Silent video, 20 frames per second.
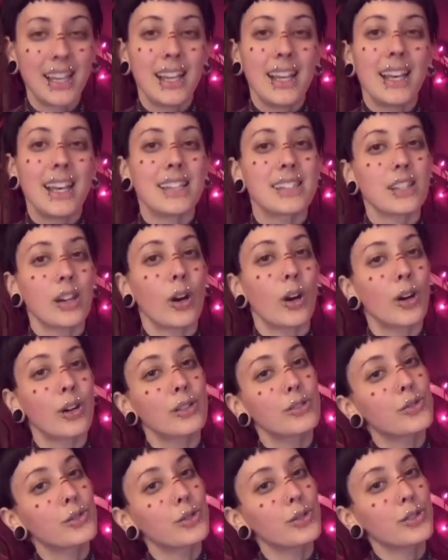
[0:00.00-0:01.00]
It's a
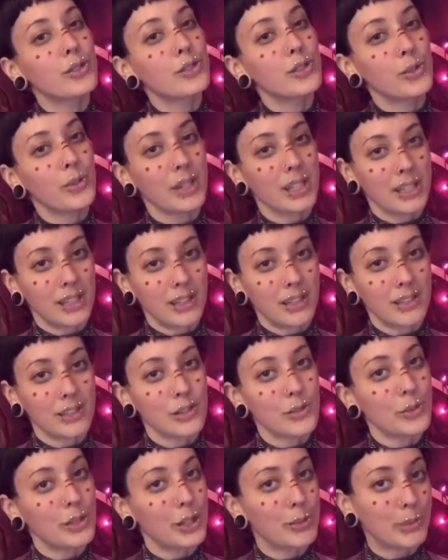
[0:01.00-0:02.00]
hard truth to
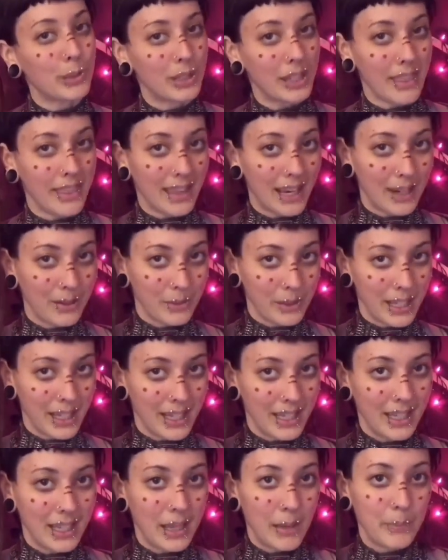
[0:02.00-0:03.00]
acknowledge when you put it that
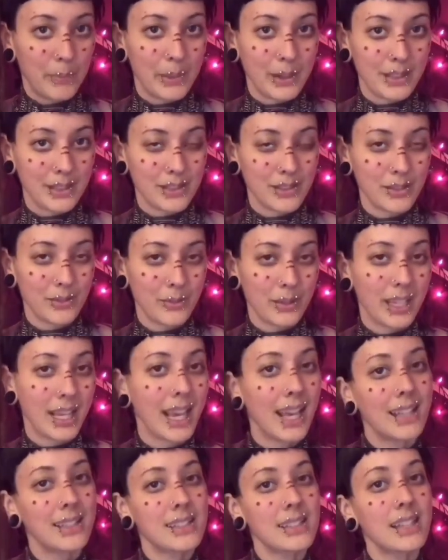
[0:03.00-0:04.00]
way, but we
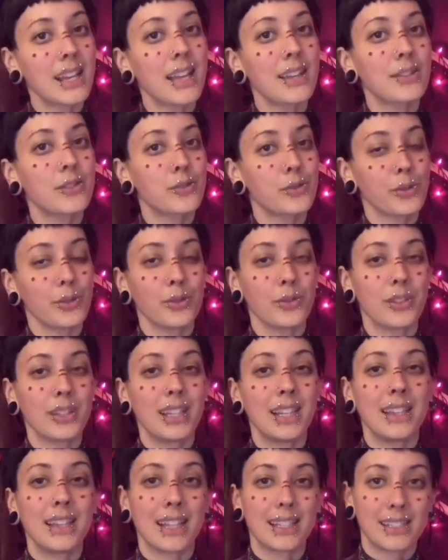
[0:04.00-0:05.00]
can't deny the truth
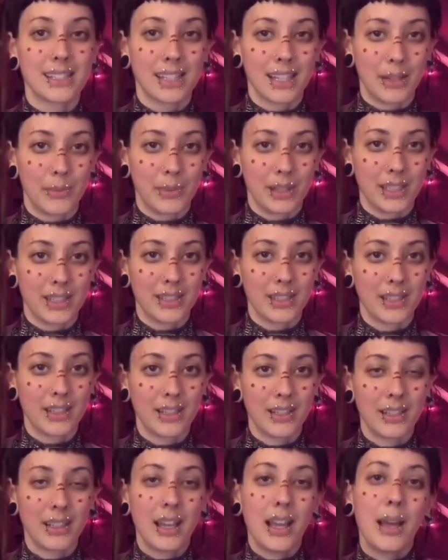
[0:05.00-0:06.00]
in that statement.
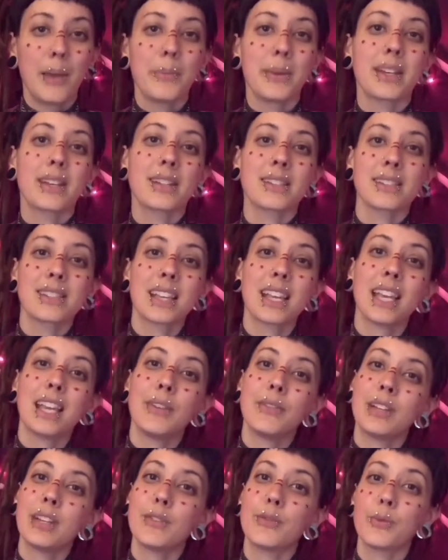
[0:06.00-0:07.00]
Because
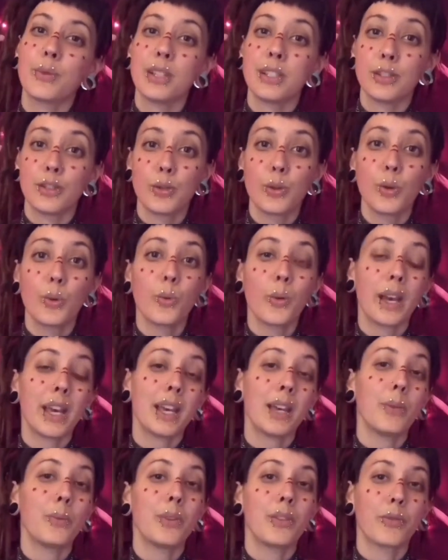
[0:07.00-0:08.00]
even if we do
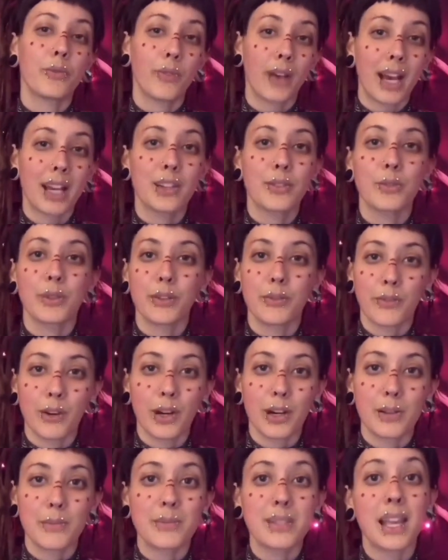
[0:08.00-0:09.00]
away with factory
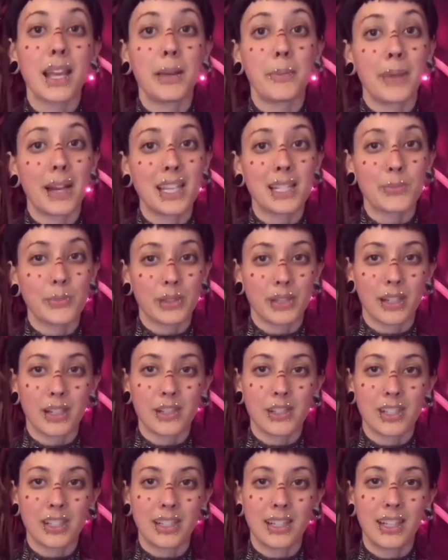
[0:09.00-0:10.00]
farms and mass
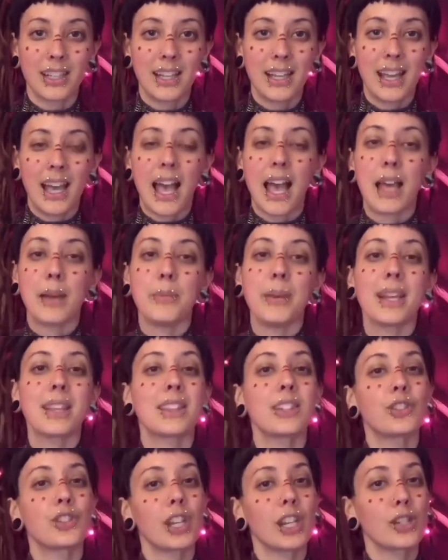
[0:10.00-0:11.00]
production and make
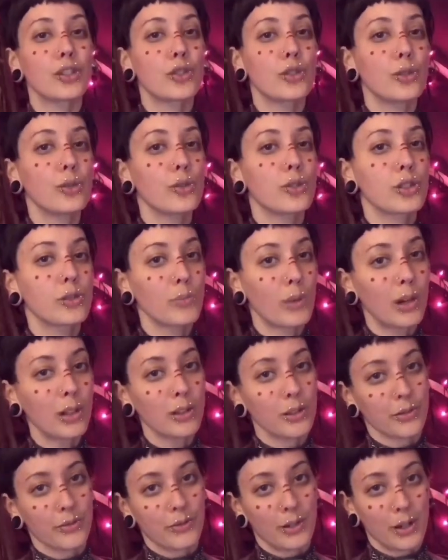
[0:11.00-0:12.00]
the change to
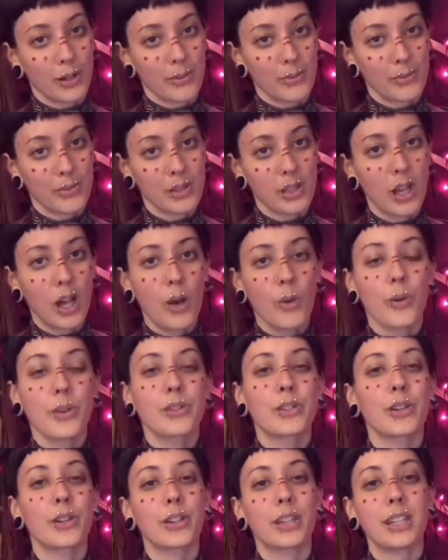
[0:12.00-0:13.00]
smaller farms where
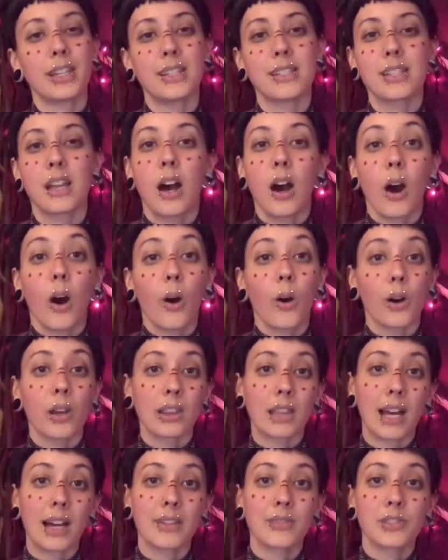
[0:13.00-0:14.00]
turkeys are
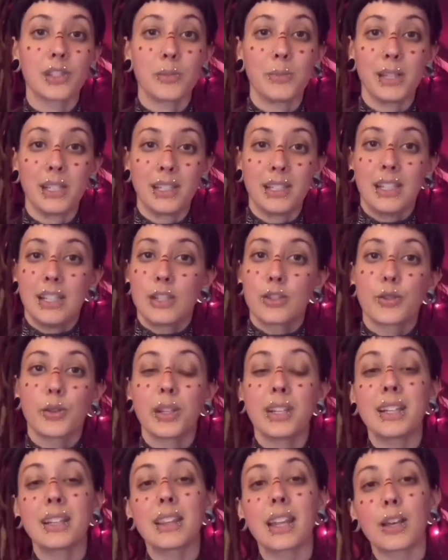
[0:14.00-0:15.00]
allowed to be
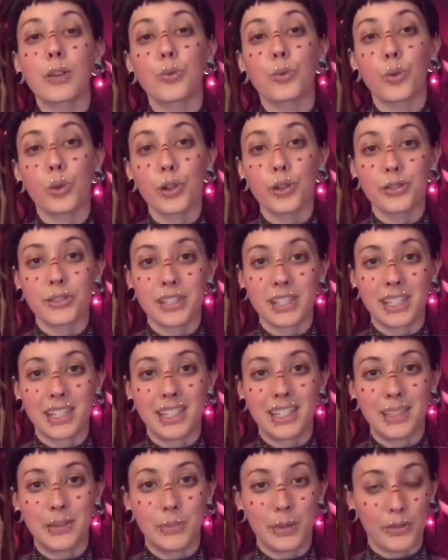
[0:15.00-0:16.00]
treated like
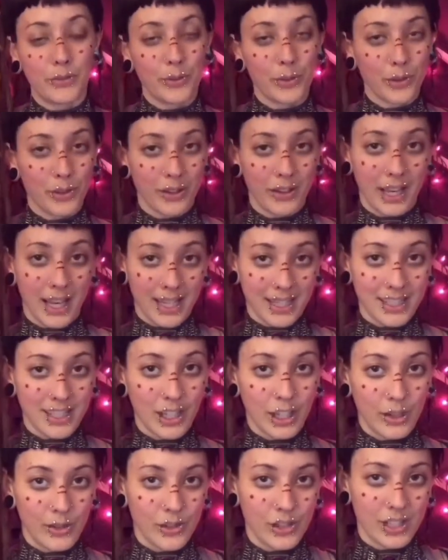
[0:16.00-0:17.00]
royalty before their
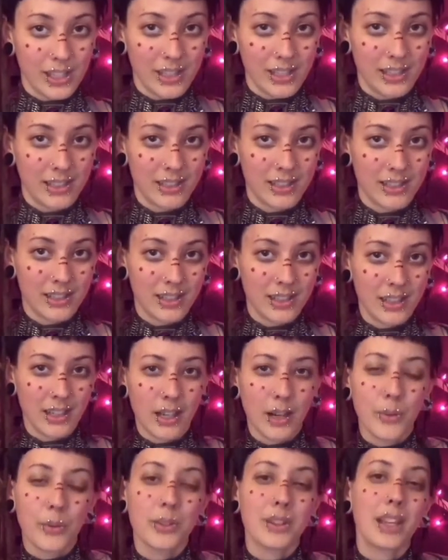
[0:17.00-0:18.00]
execution,
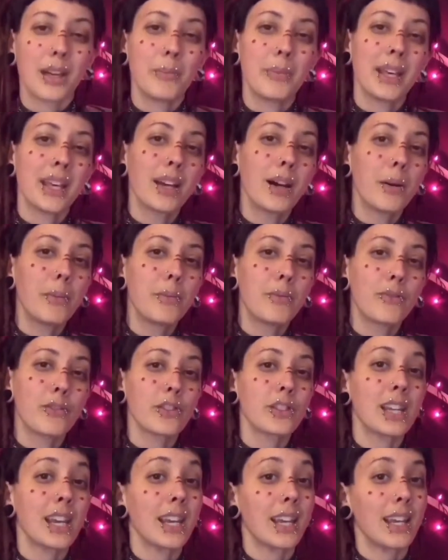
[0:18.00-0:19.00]
would that make up for
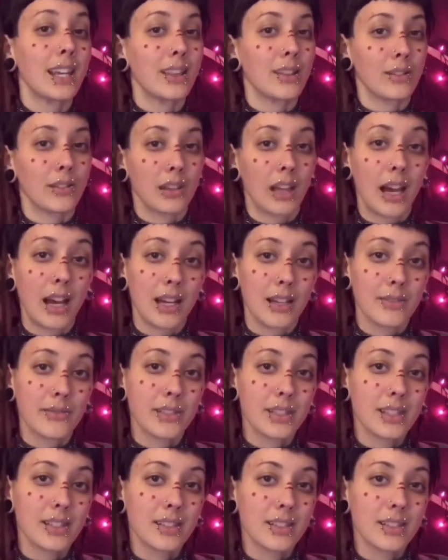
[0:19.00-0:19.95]
taking their lives?